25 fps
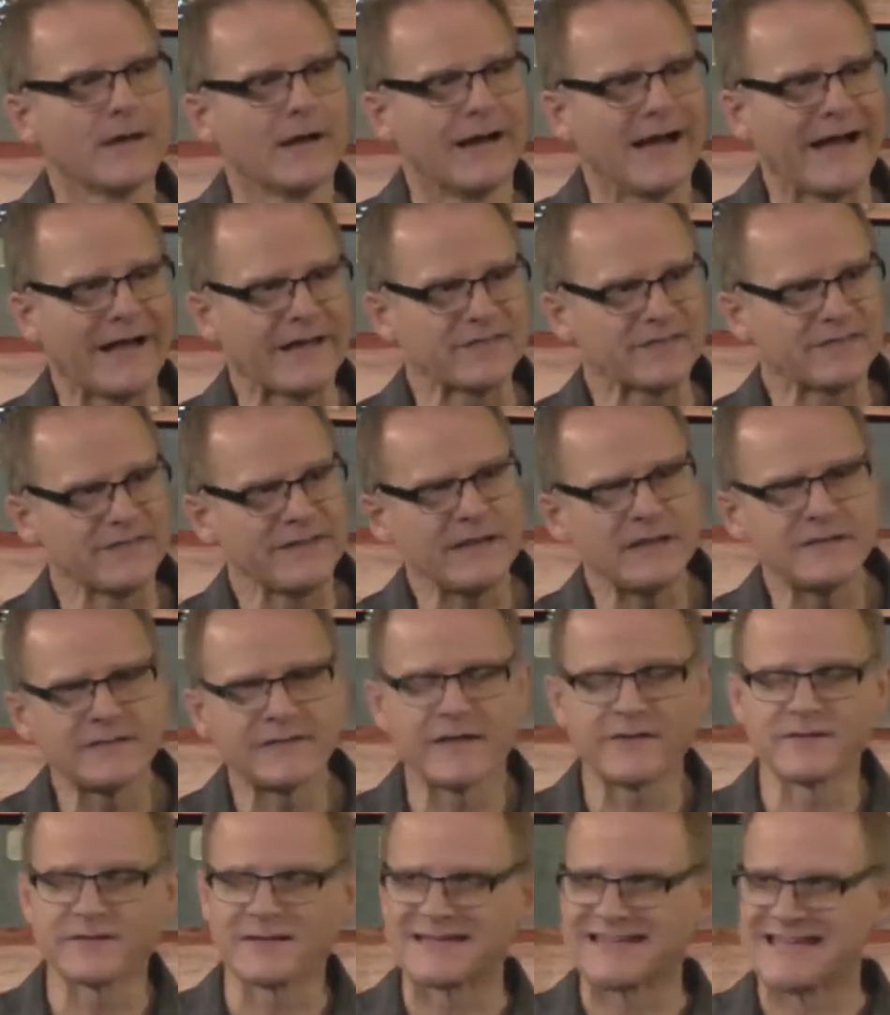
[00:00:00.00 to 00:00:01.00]
I think
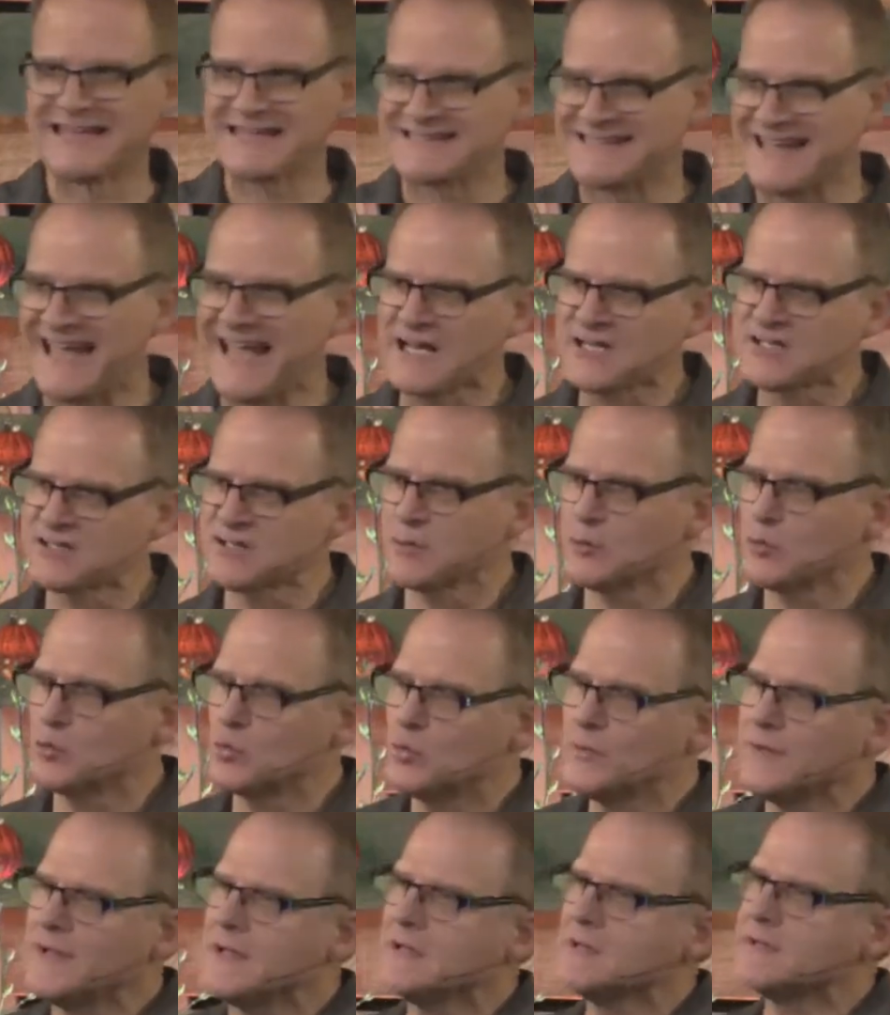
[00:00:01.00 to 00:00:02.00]
that the connection
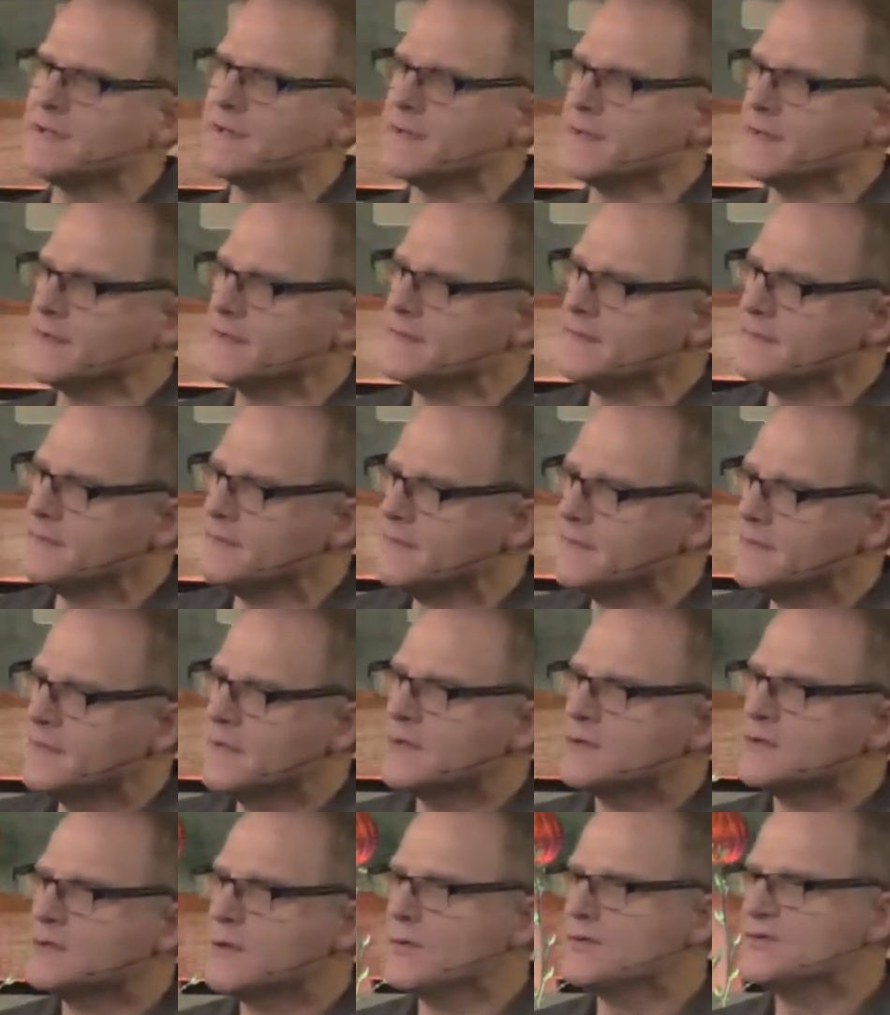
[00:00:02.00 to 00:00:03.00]
really
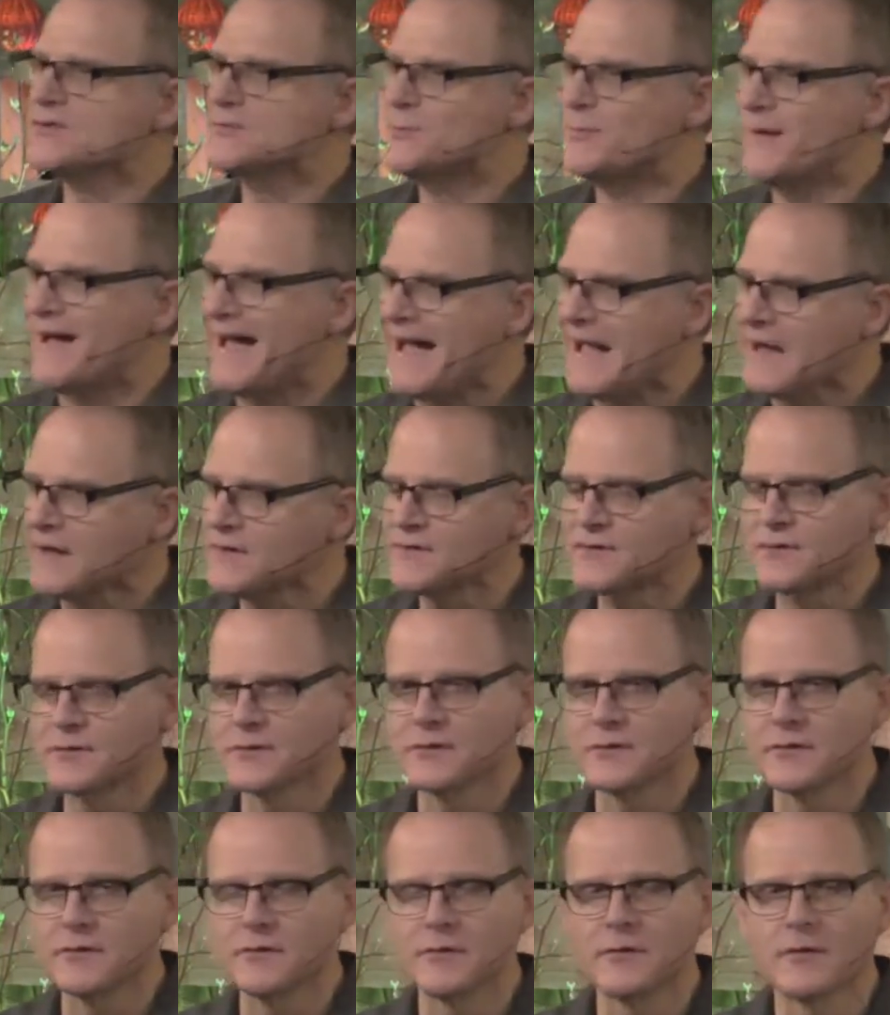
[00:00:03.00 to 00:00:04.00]
goes back
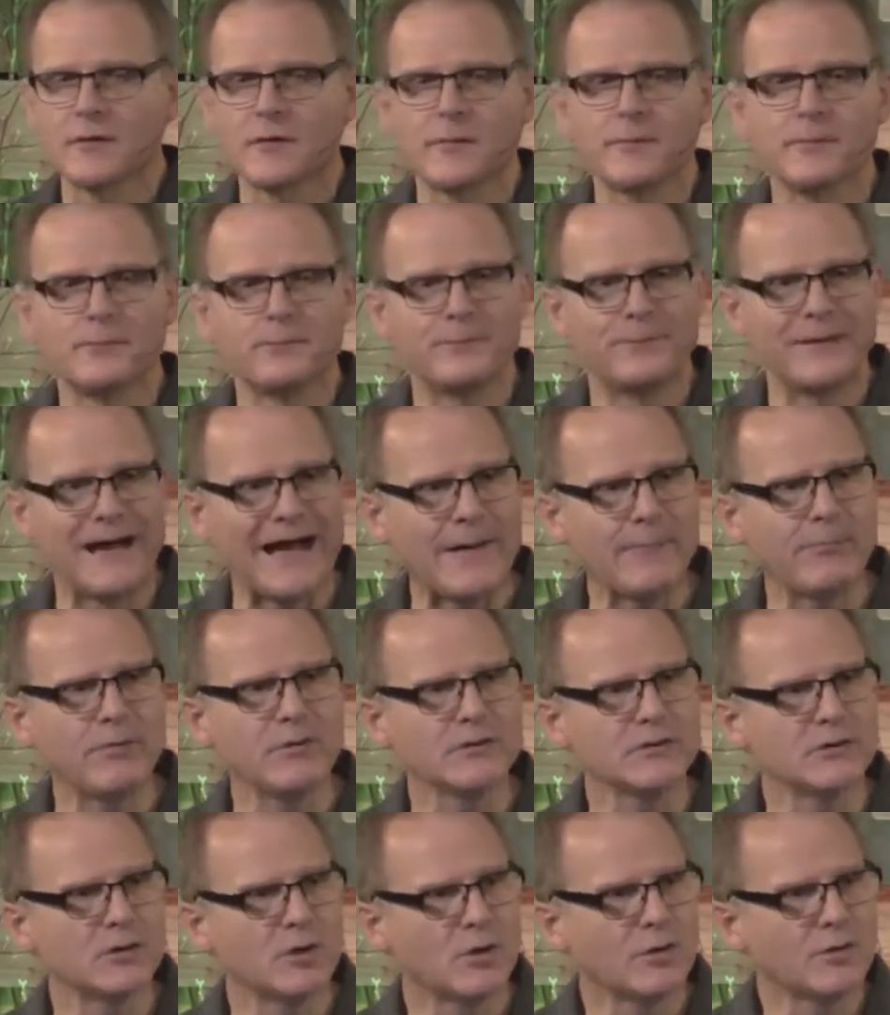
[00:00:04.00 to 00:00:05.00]
to
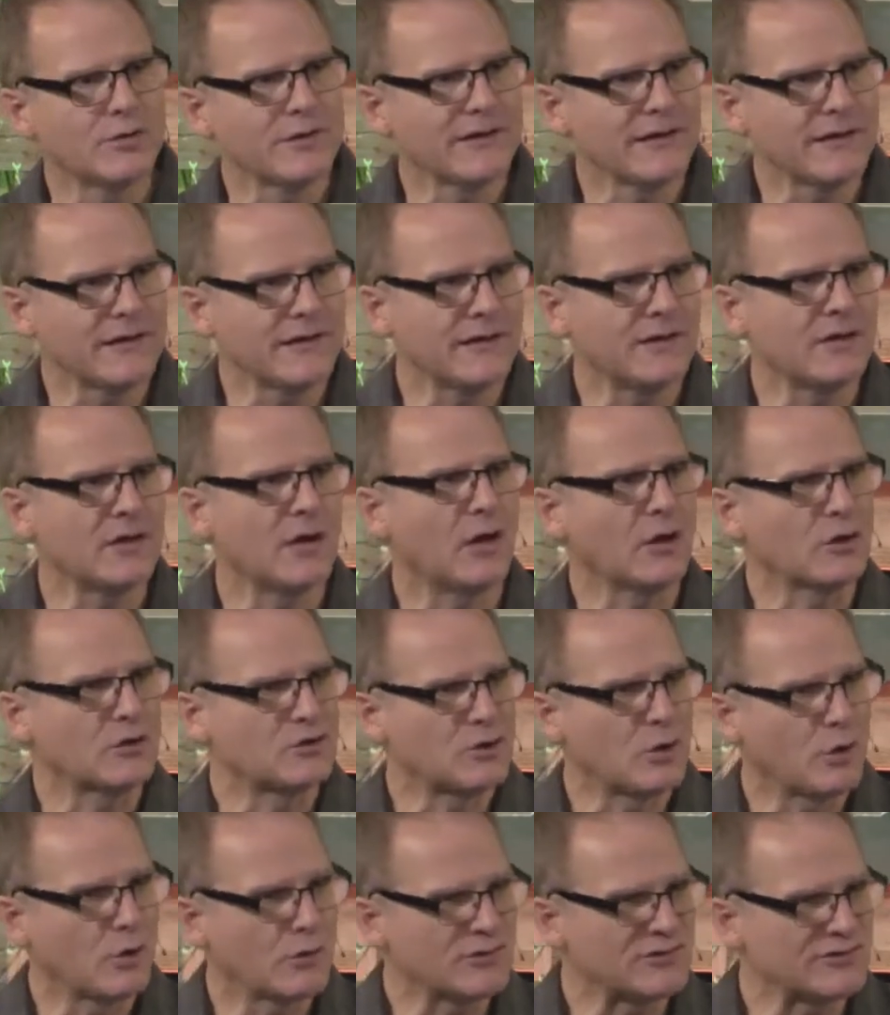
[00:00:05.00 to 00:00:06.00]
Babylonian
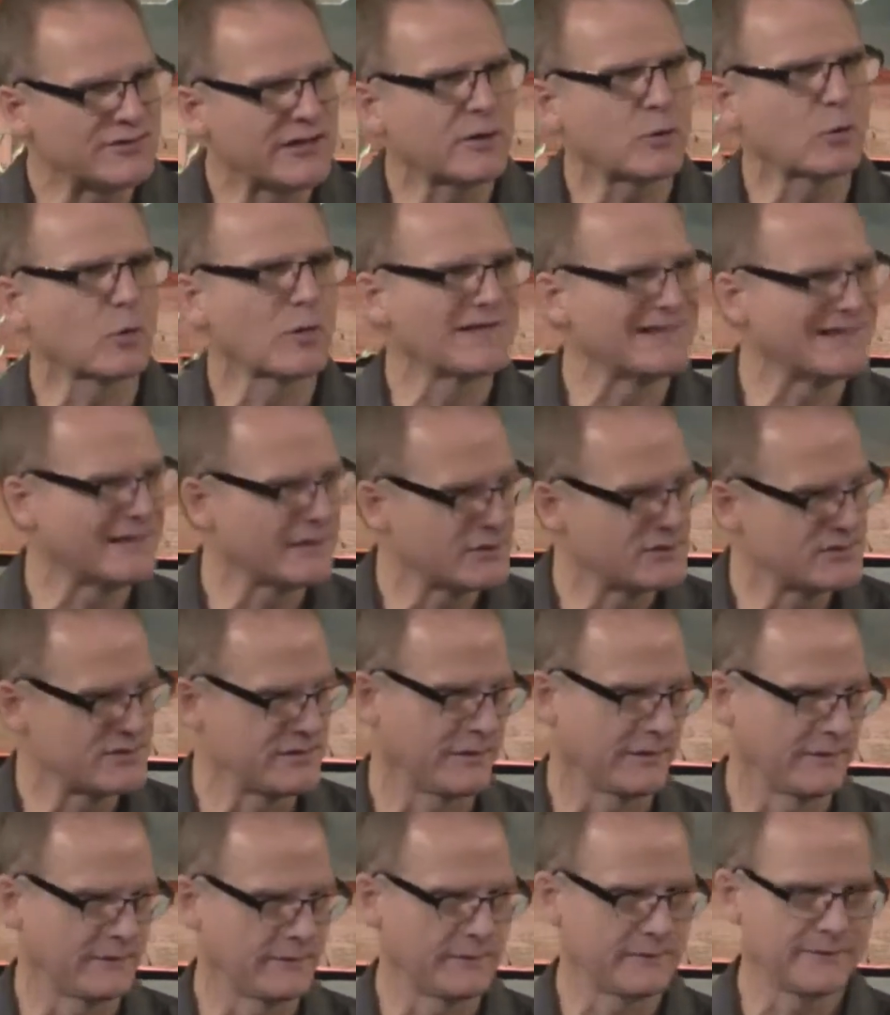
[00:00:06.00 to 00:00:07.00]
occultic religion.